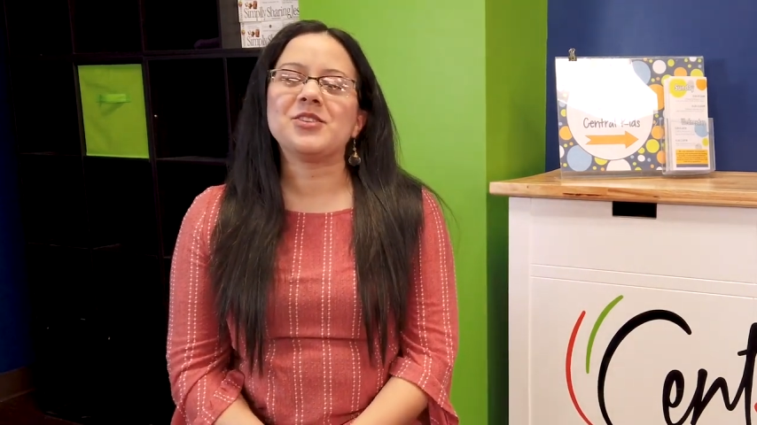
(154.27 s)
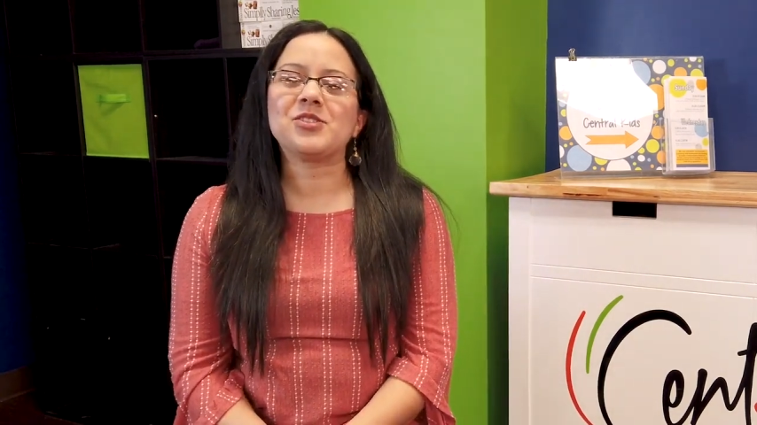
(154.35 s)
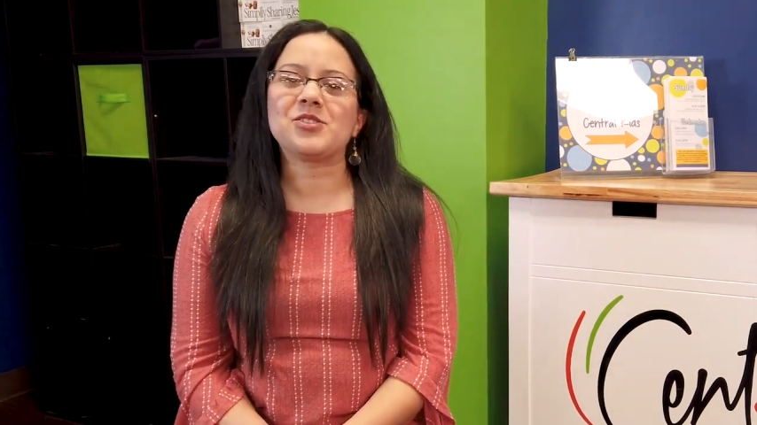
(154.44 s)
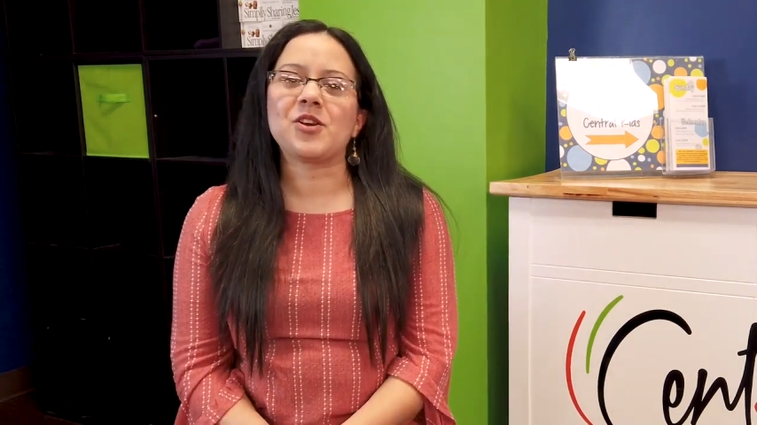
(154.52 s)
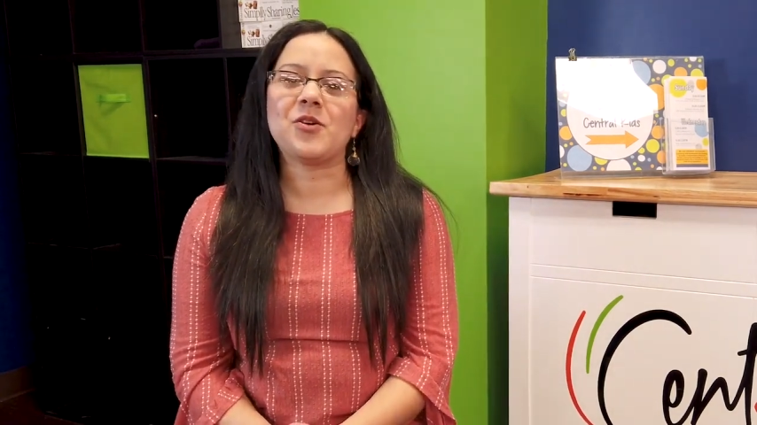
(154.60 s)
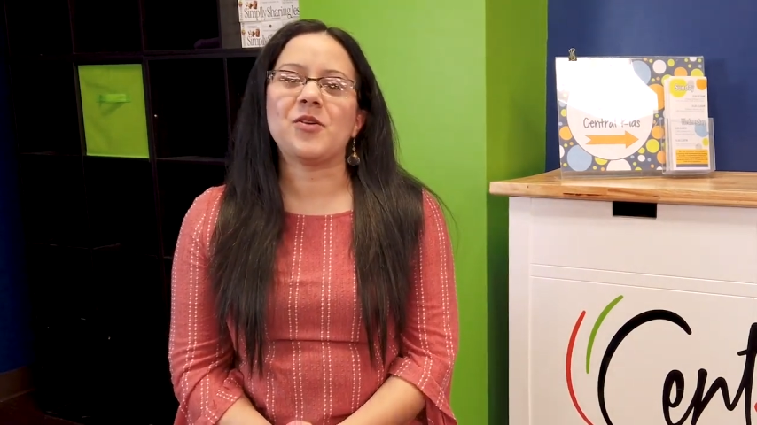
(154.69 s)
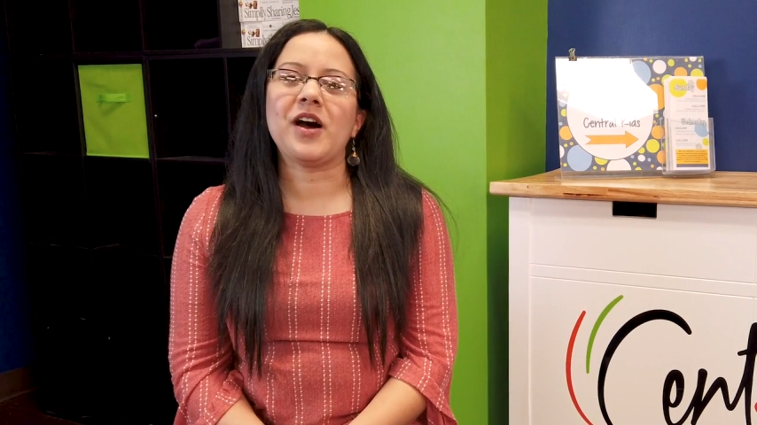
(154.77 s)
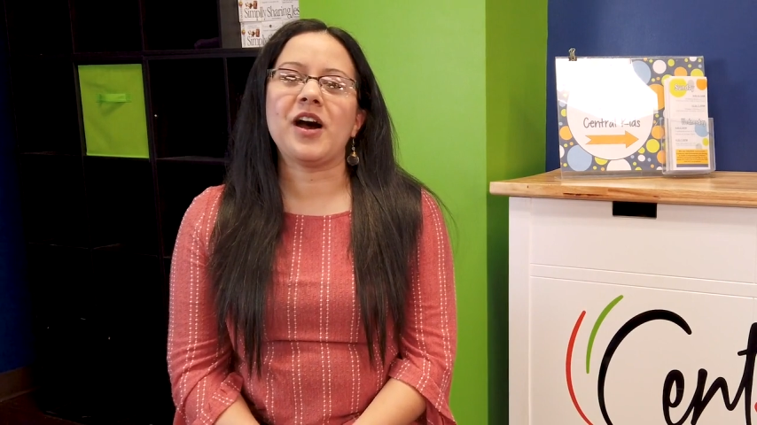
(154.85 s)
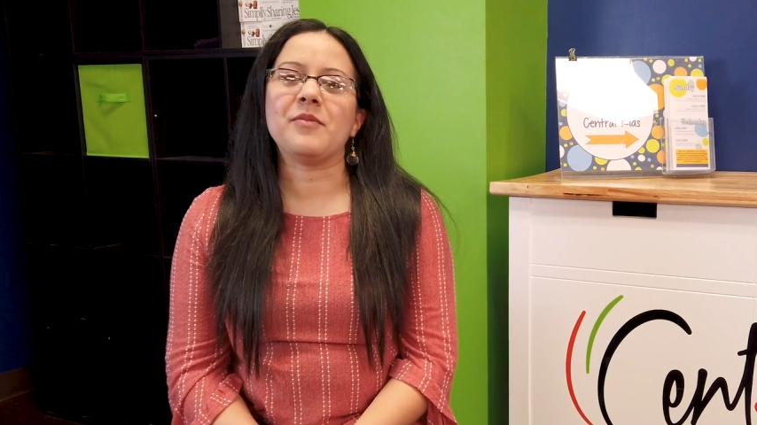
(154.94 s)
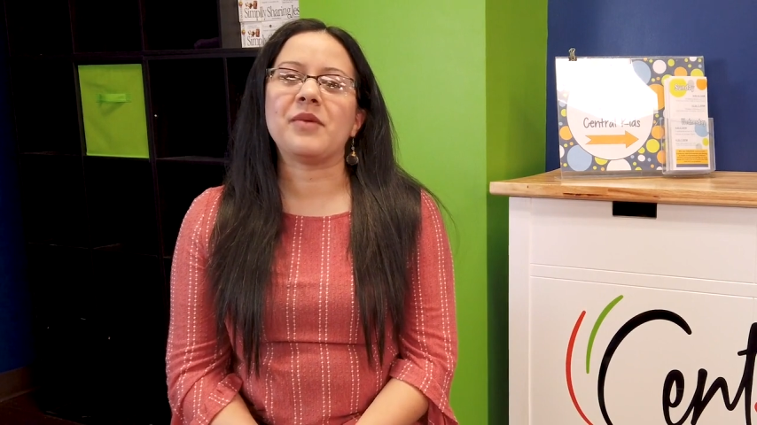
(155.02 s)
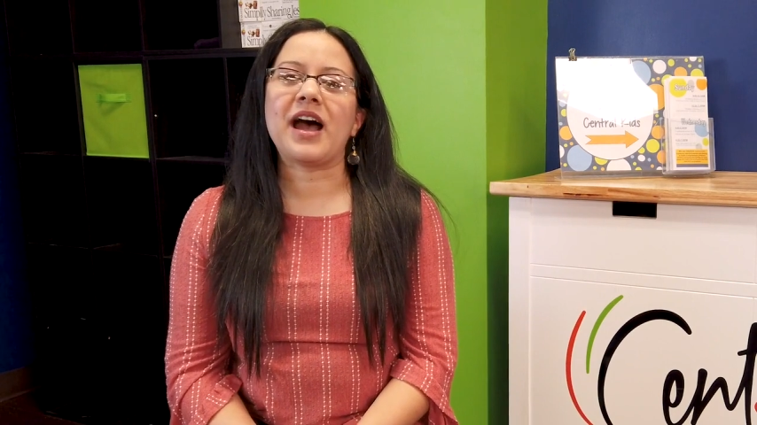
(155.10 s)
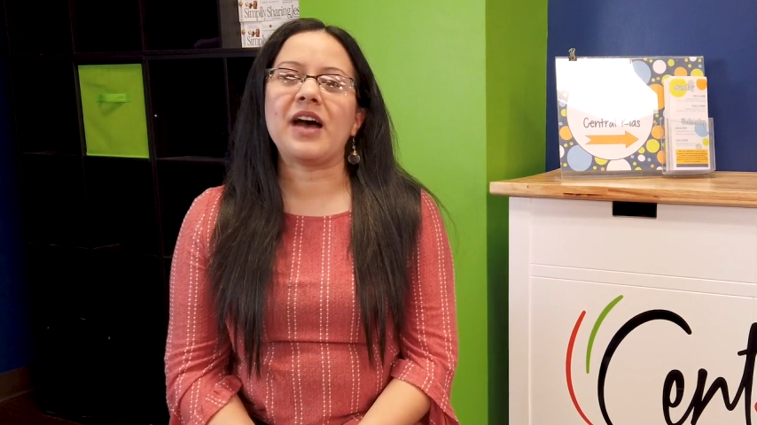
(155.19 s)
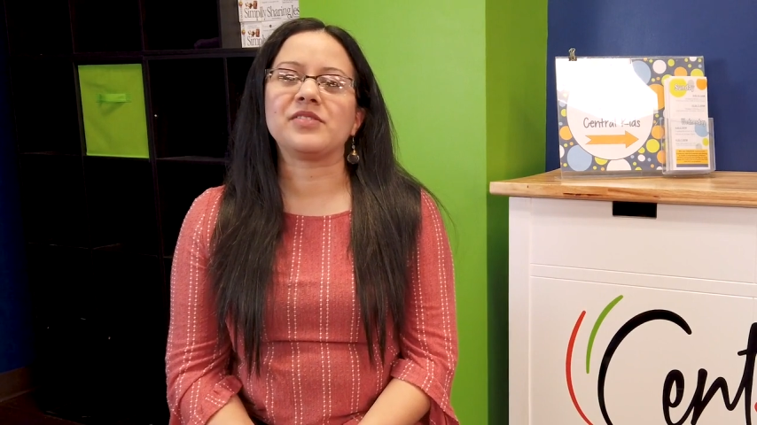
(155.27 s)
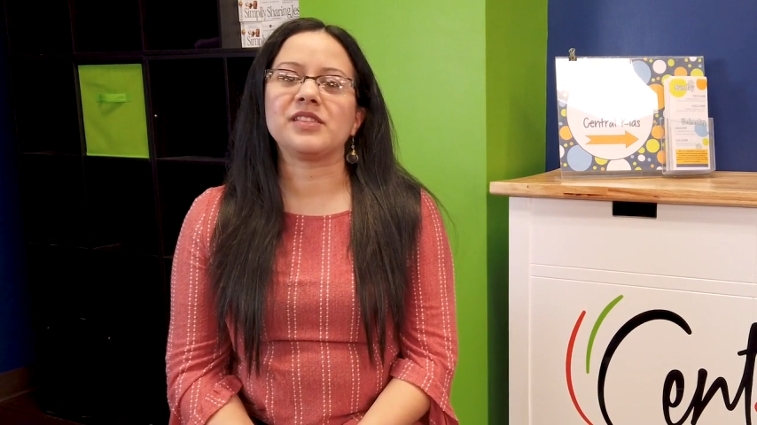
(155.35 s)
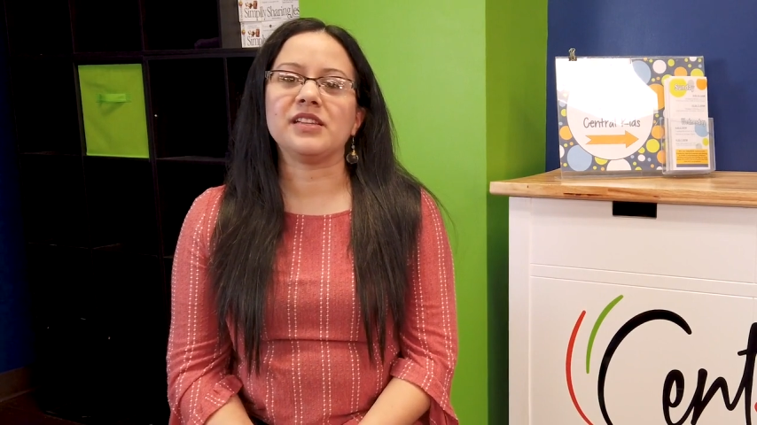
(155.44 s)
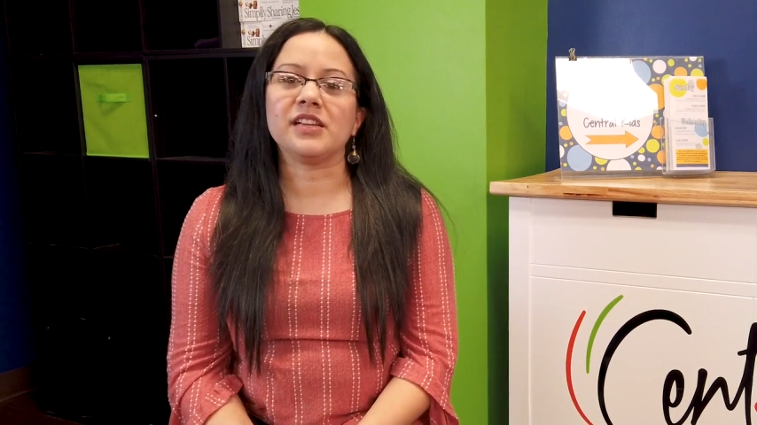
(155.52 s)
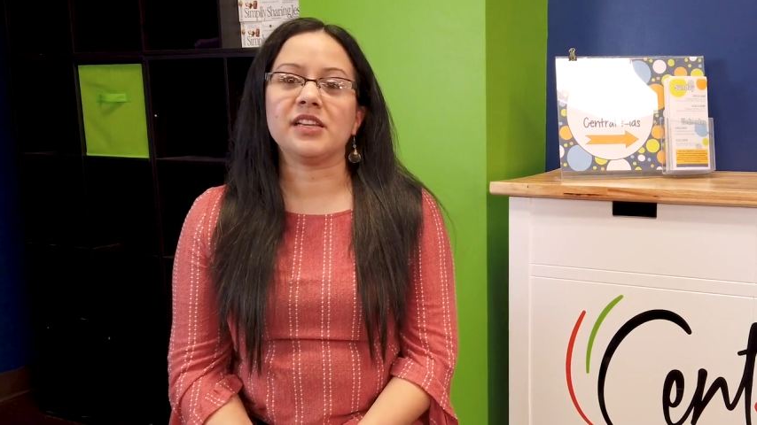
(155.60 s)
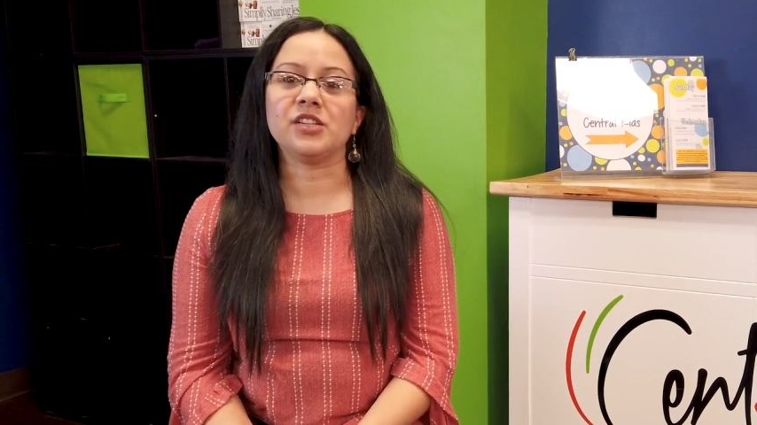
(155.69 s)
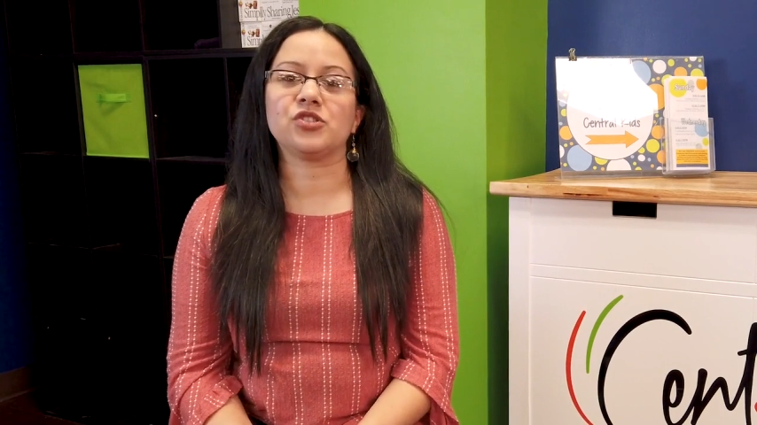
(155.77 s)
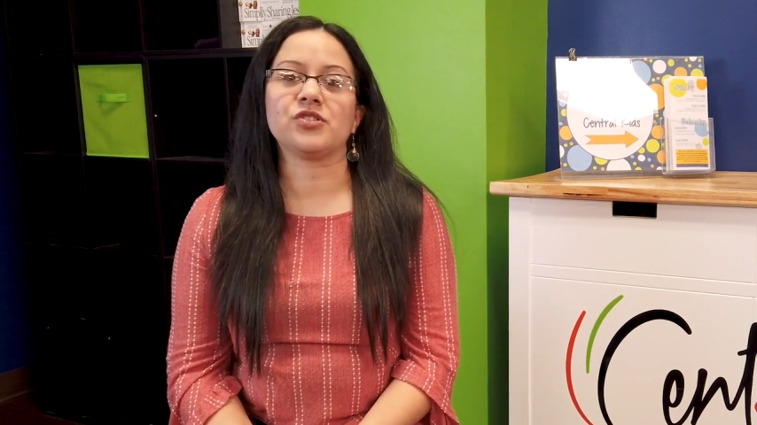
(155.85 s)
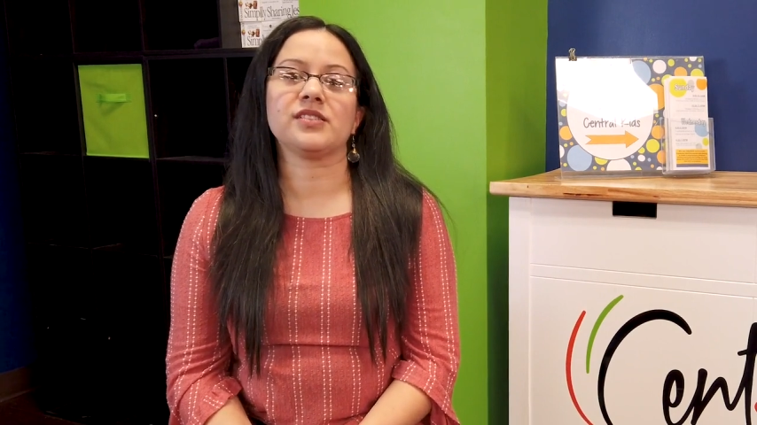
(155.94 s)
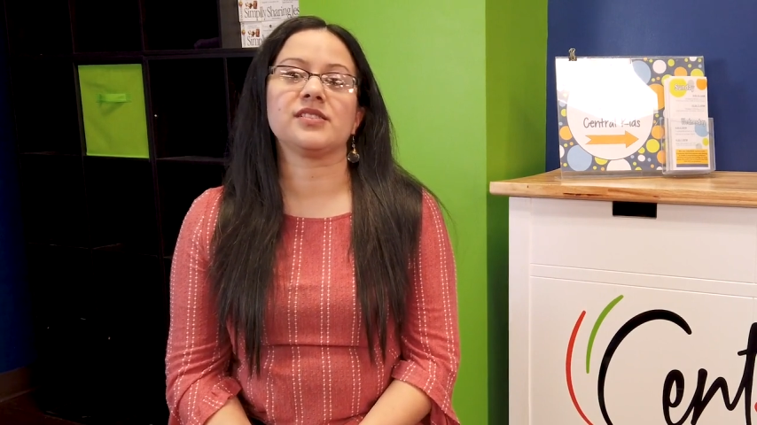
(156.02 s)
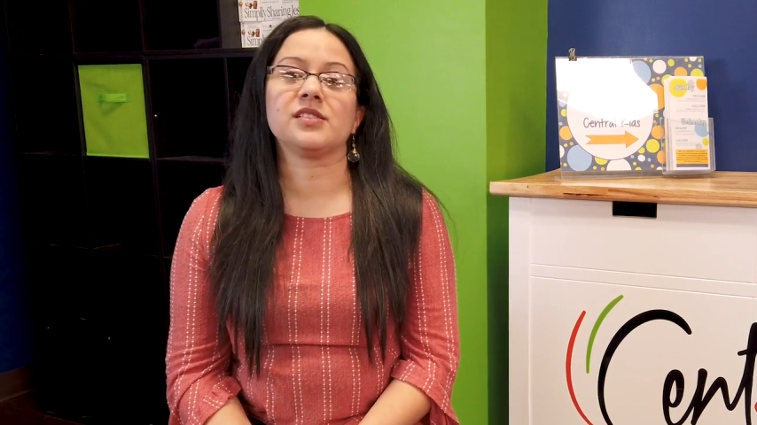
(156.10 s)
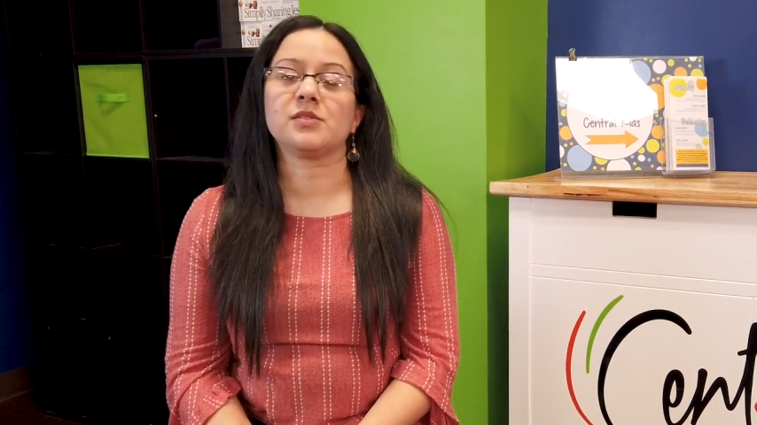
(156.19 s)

So I have seen an interest,